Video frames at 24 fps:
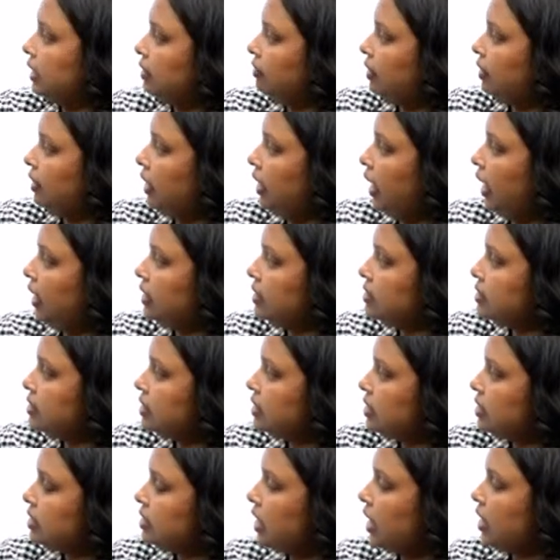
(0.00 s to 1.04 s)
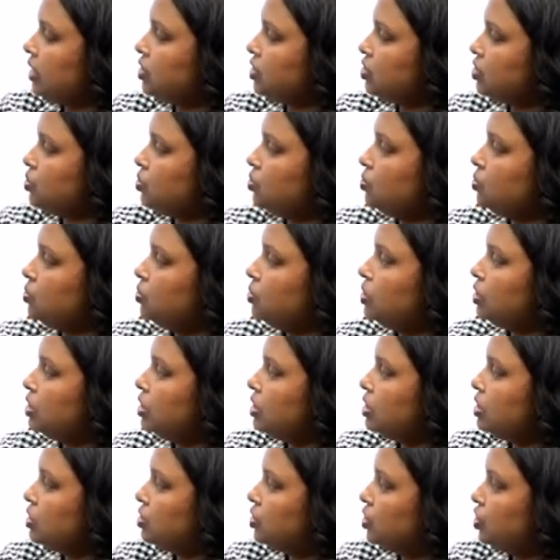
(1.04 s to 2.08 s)
when x tends to
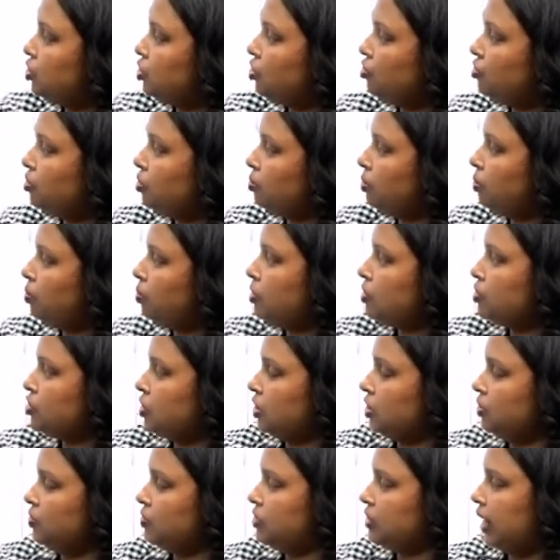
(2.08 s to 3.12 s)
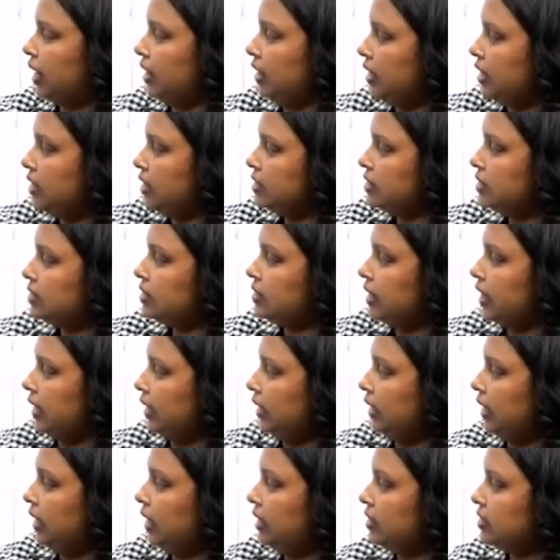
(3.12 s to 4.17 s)
0 from the positive side,
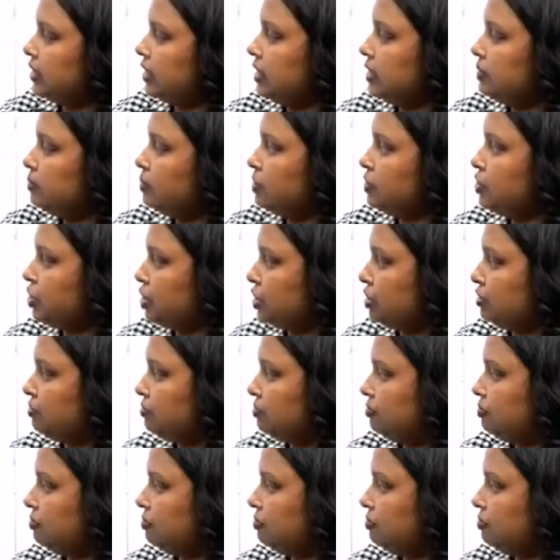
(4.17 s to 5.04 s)
sin x is positive.